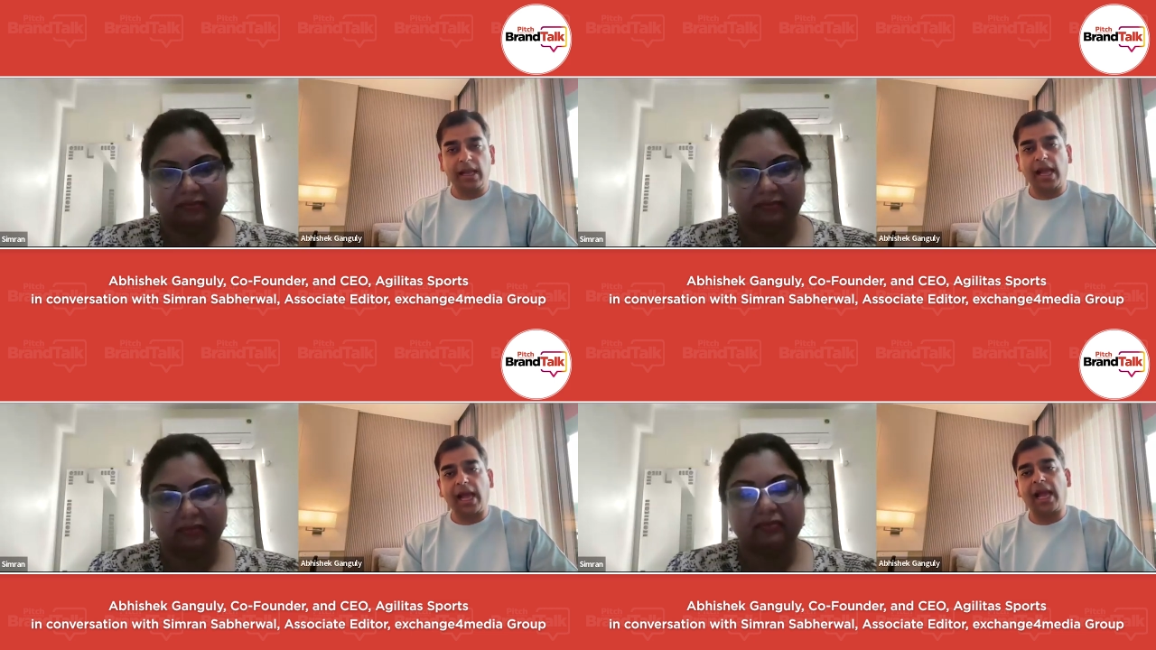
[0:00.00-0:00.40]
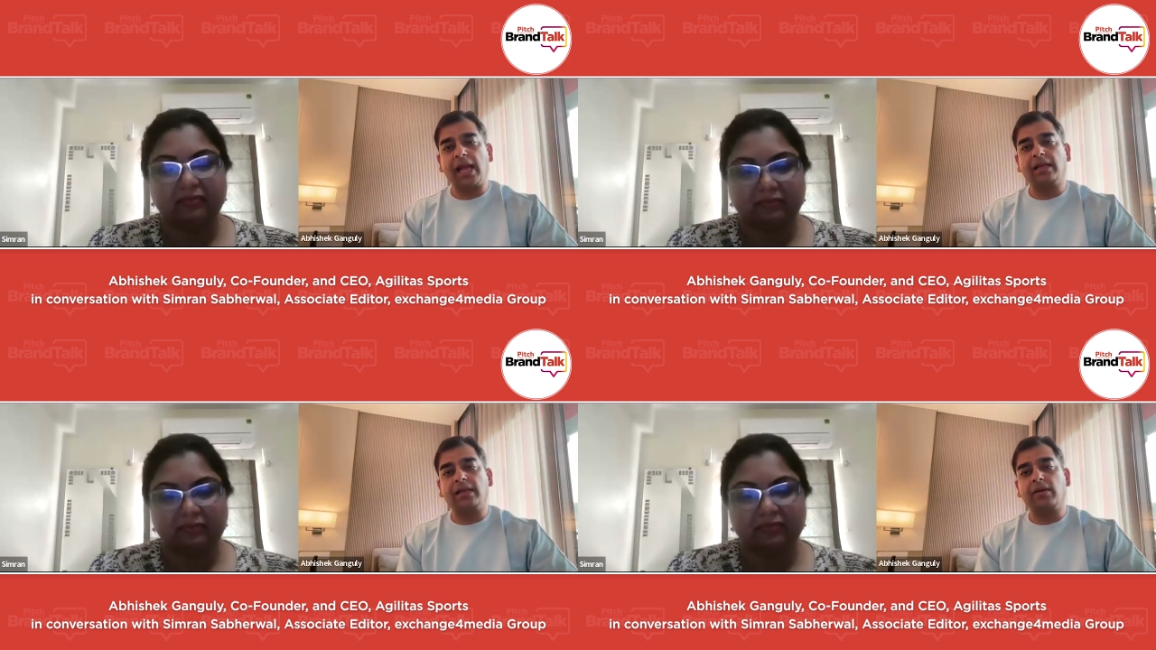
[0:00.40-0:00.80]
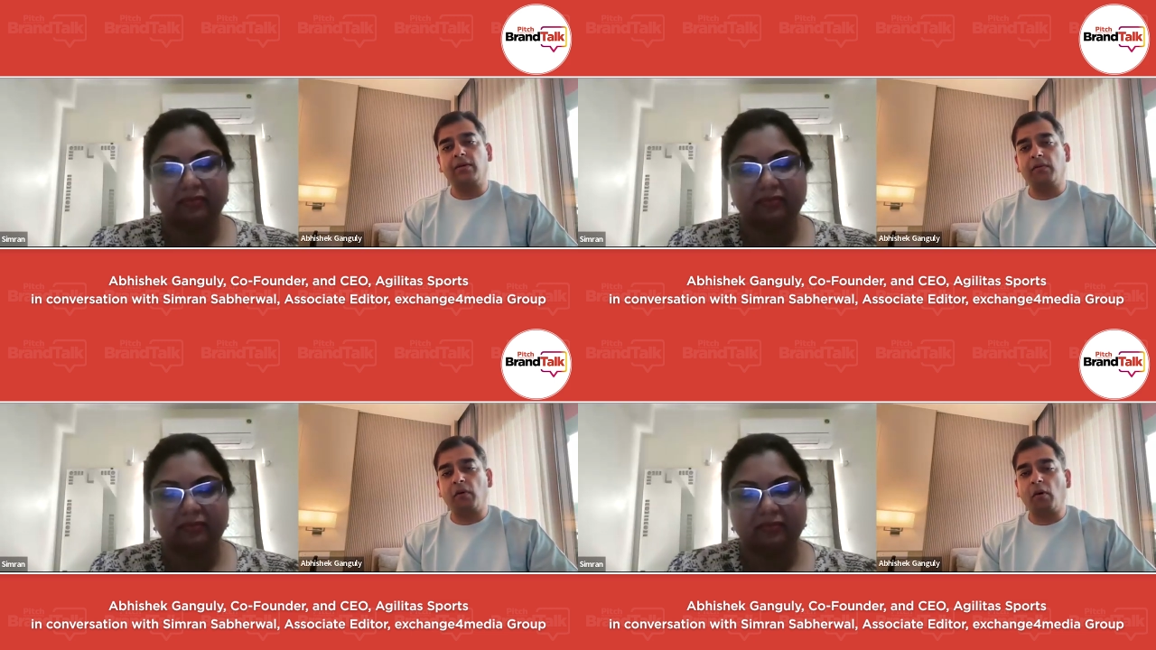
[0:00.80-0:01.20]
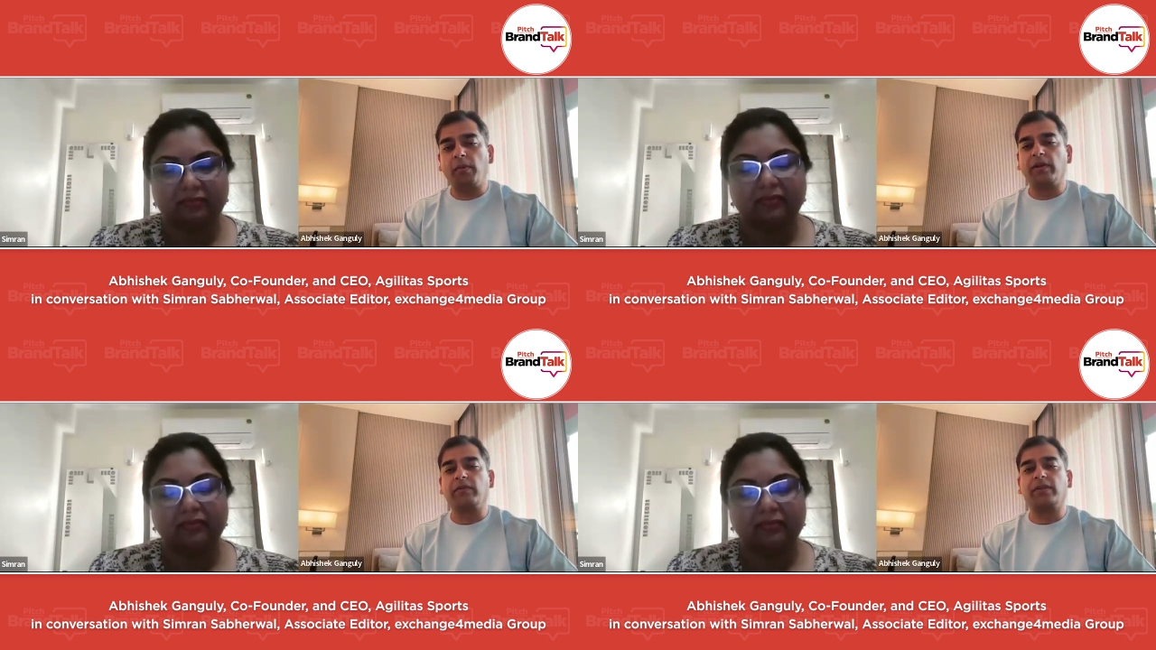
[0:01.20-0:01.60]
Speaker 1: and
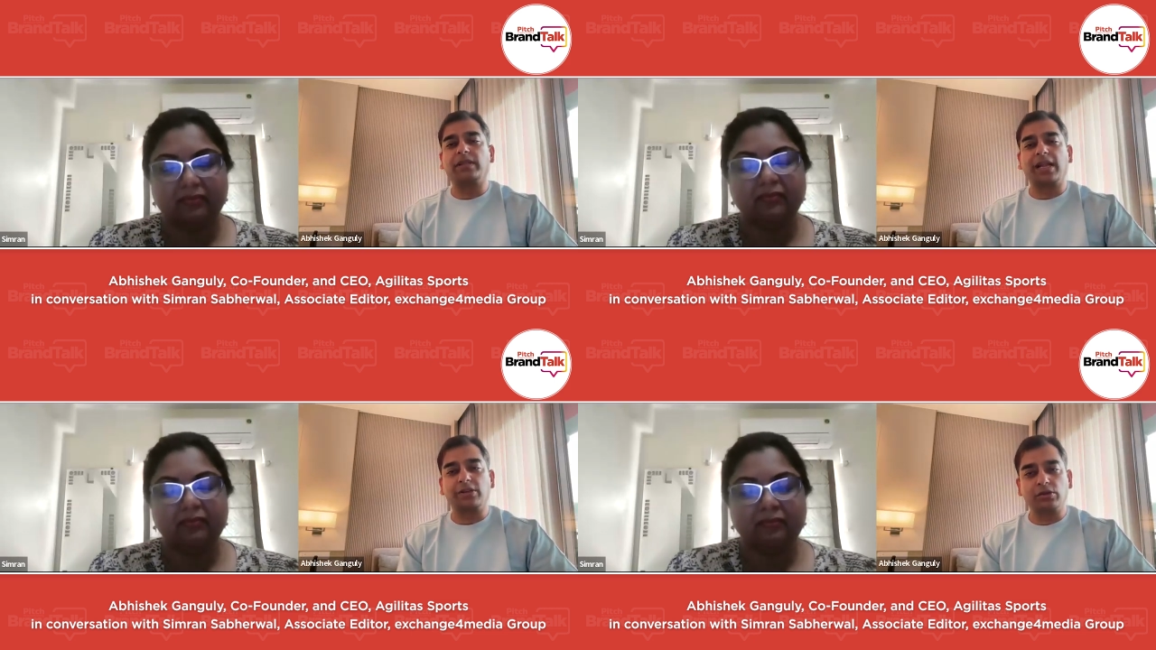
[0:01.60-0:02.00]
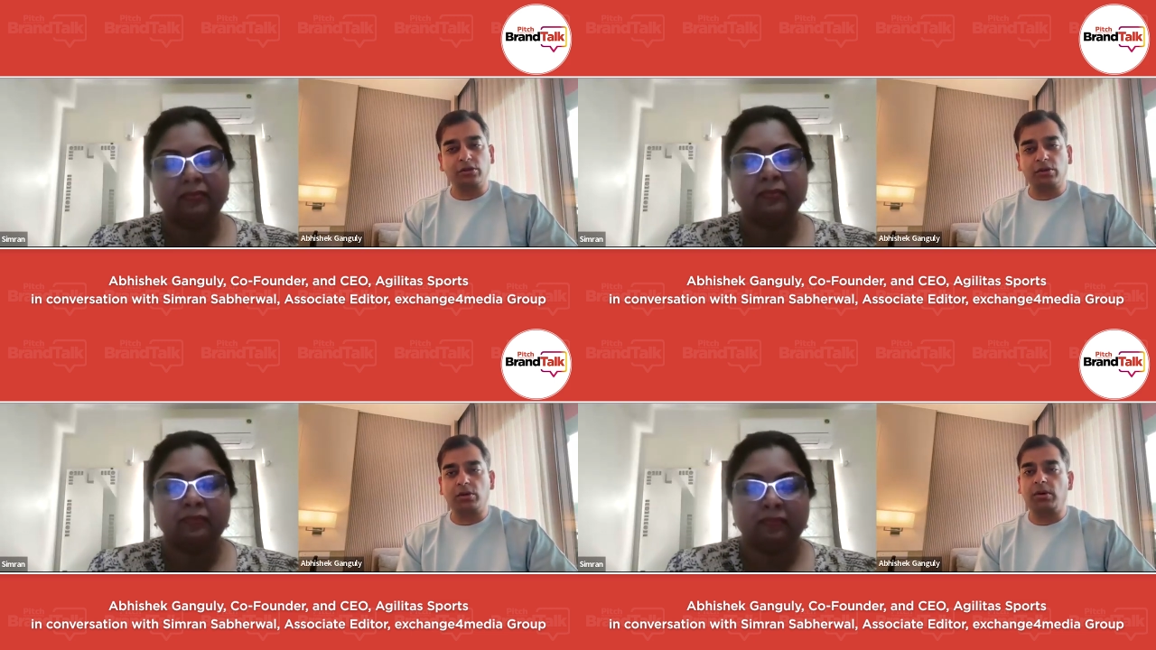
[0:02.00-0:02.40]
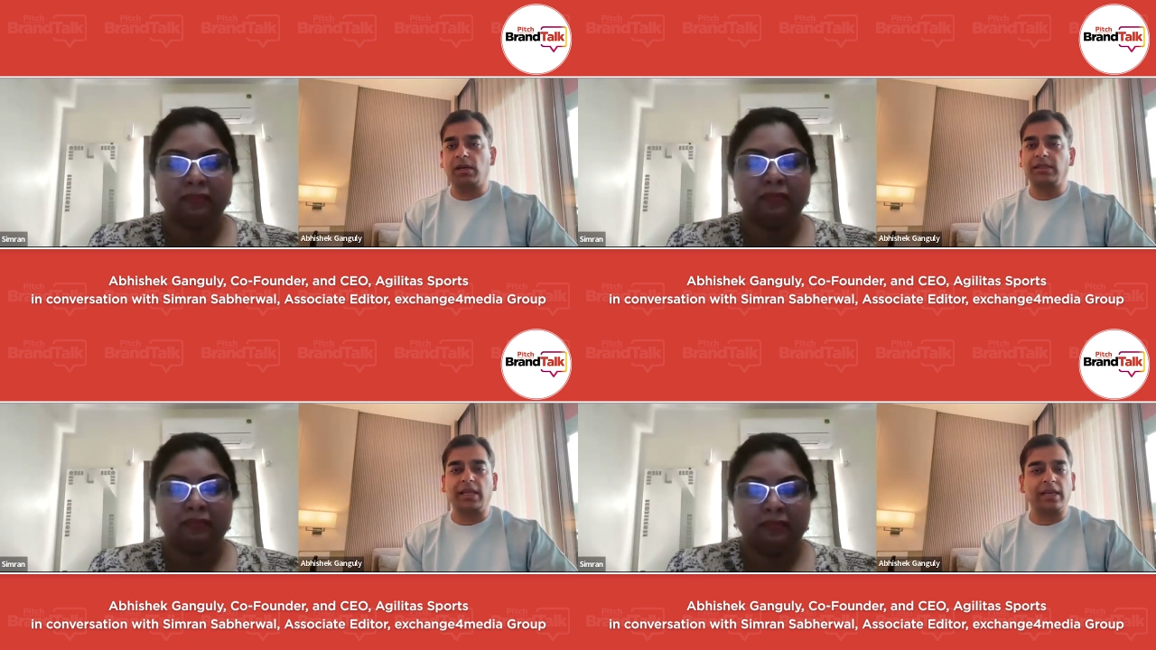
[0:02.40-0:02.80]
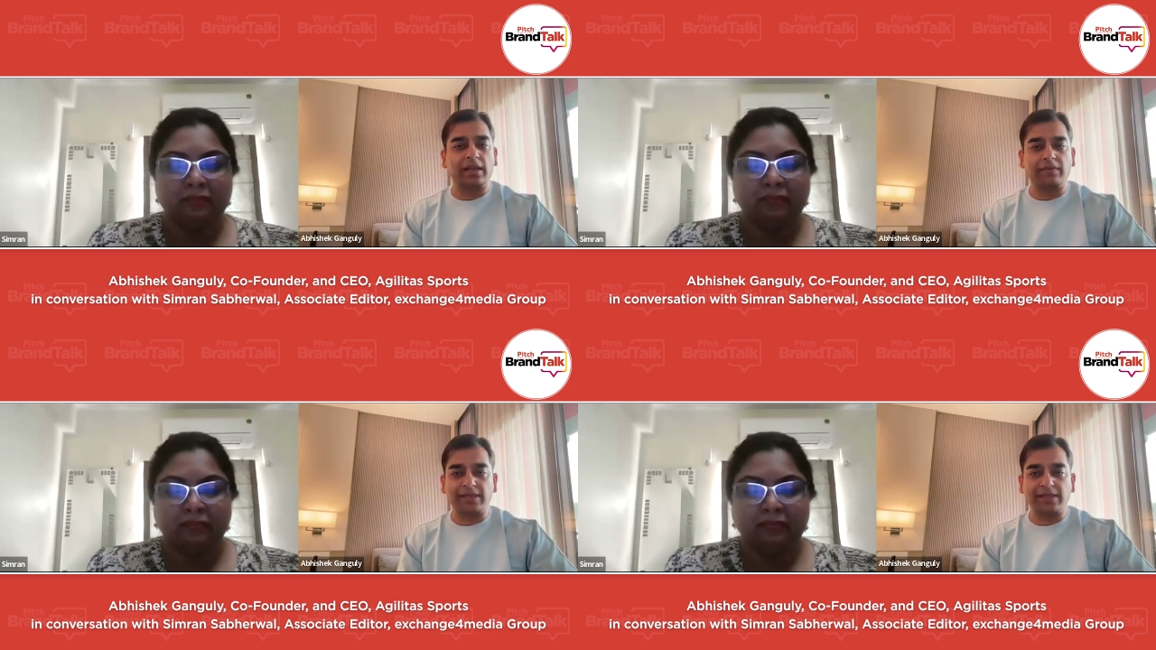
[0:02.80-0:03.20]
hoping for that to grow and then
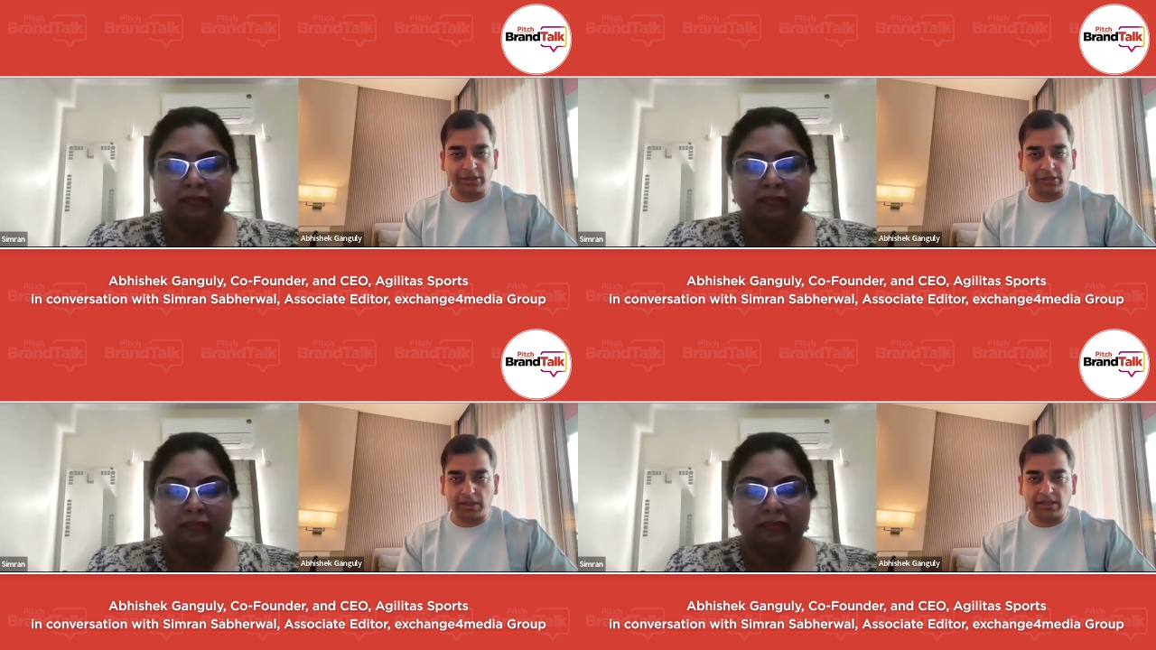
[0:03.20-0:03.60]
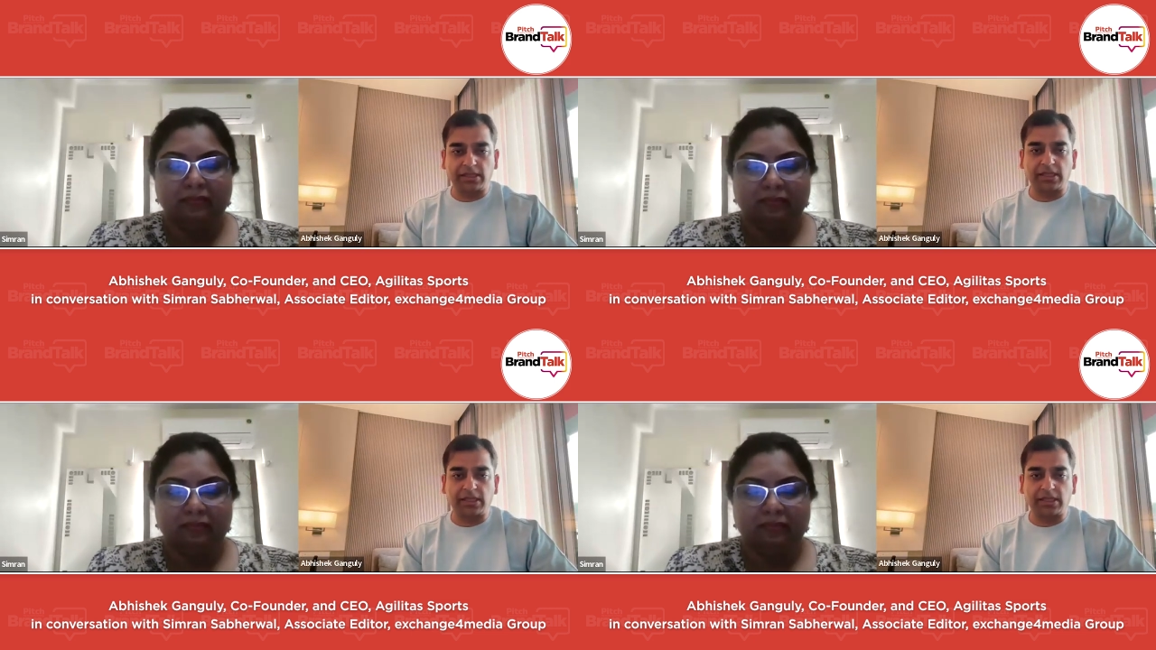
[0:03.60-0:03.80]
invest into other